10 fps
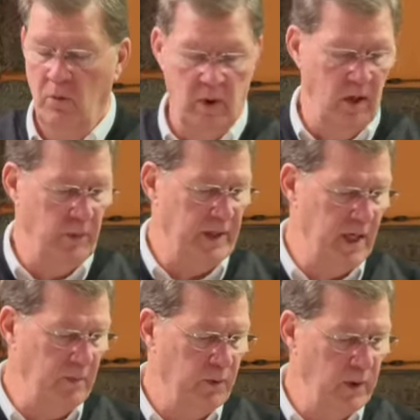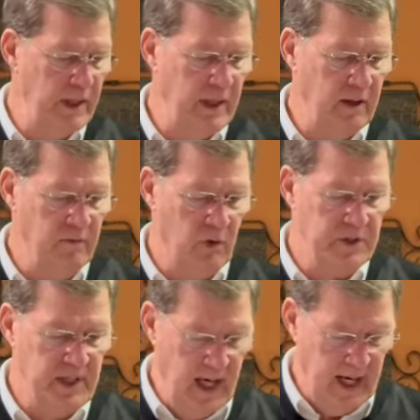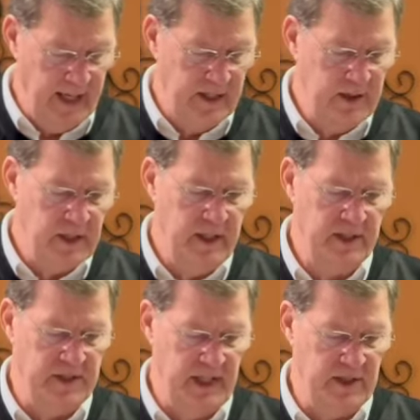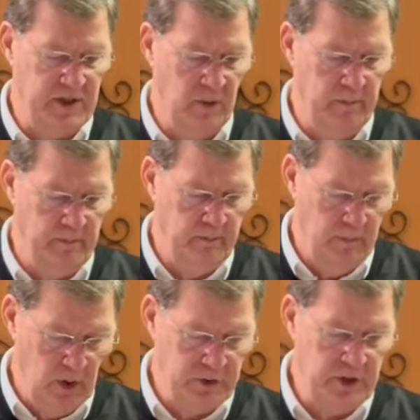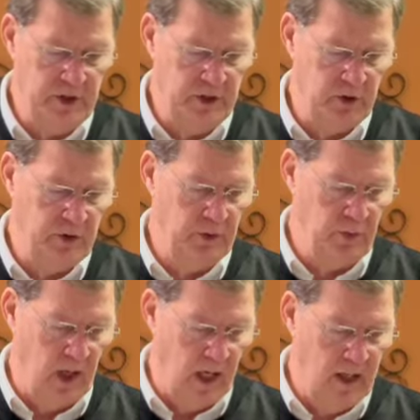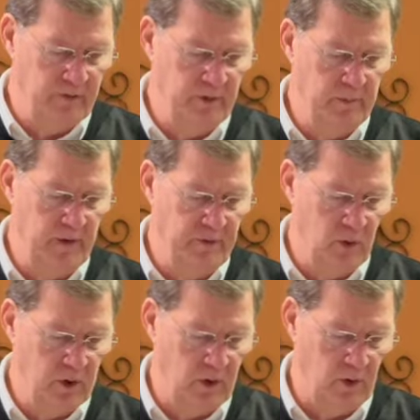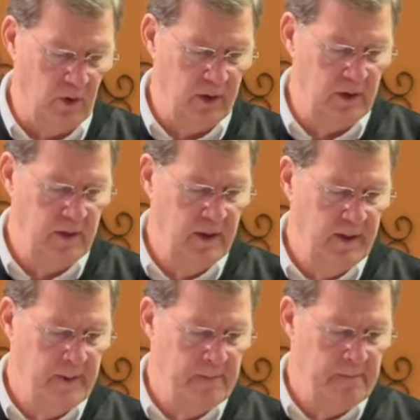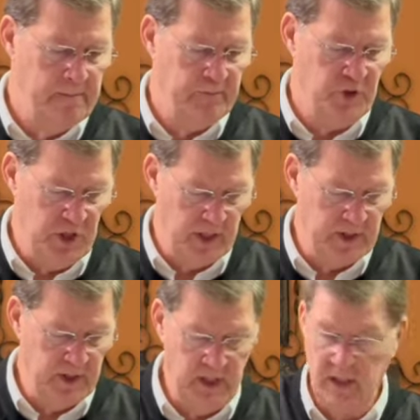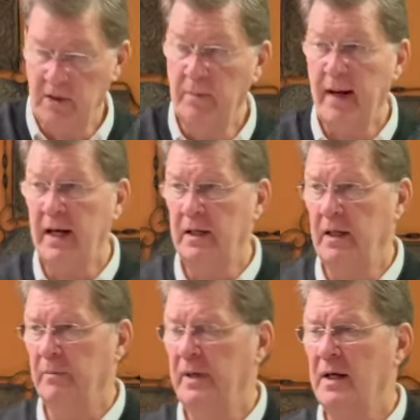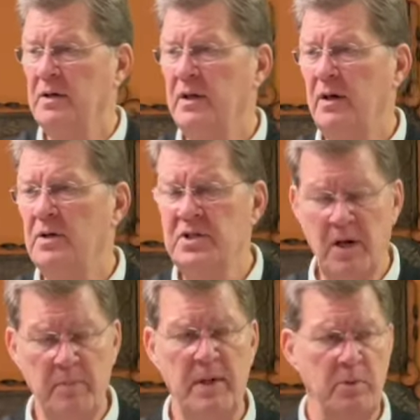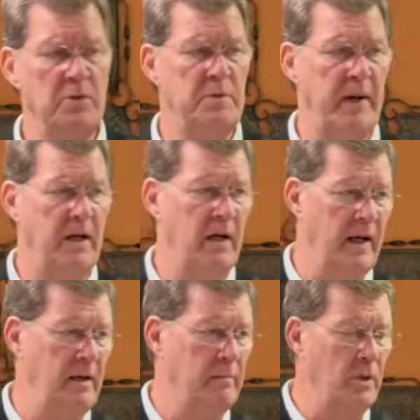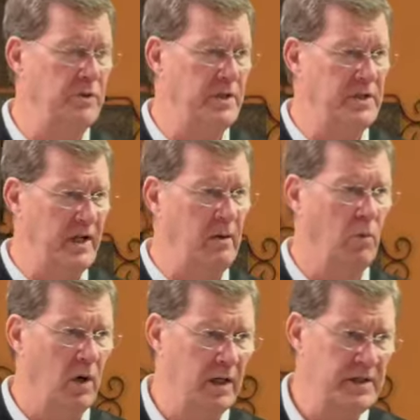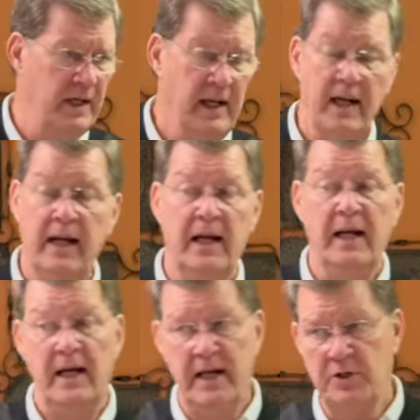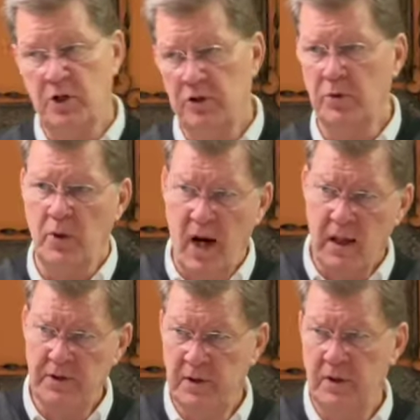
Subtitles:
Well, we keep reading in verse 9. It says, so Moses took the rod from before the Lord, just as he had commanded him. Now, there are some people who speculate Moses' sin was he took the rod